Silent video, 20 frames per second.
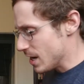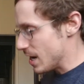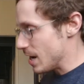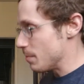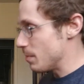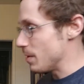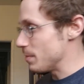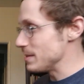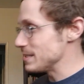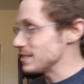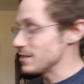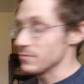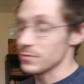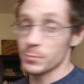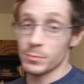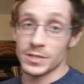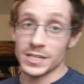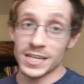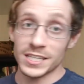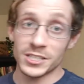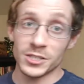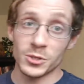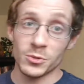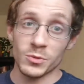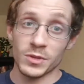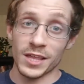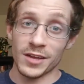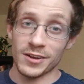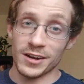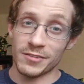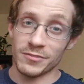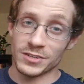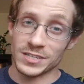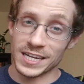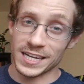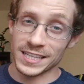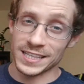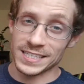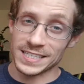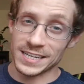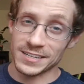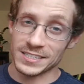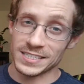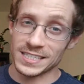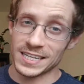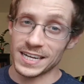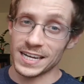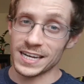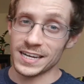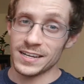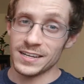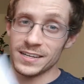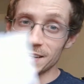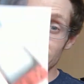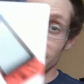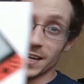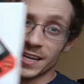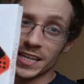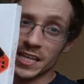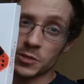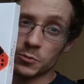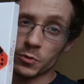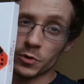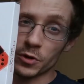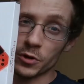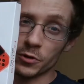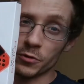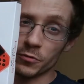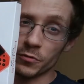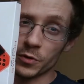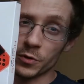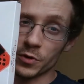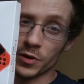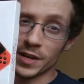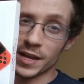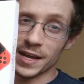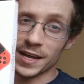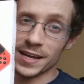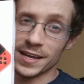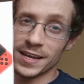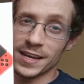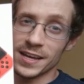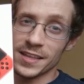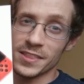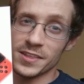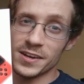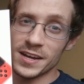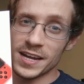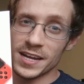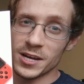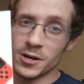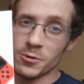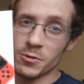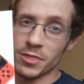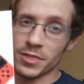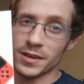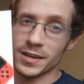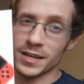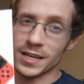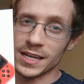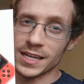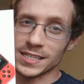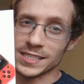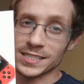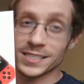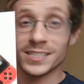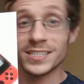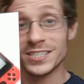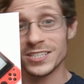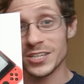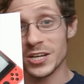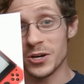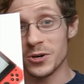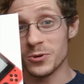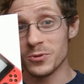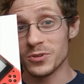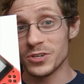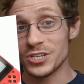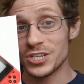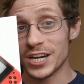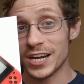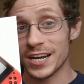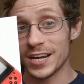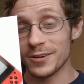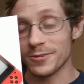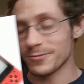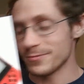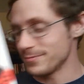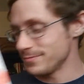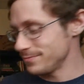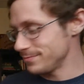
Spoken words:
I bought myself a protector without ever taking this outside, and that's what we're going to review today. The Nyko thin case. So check it out.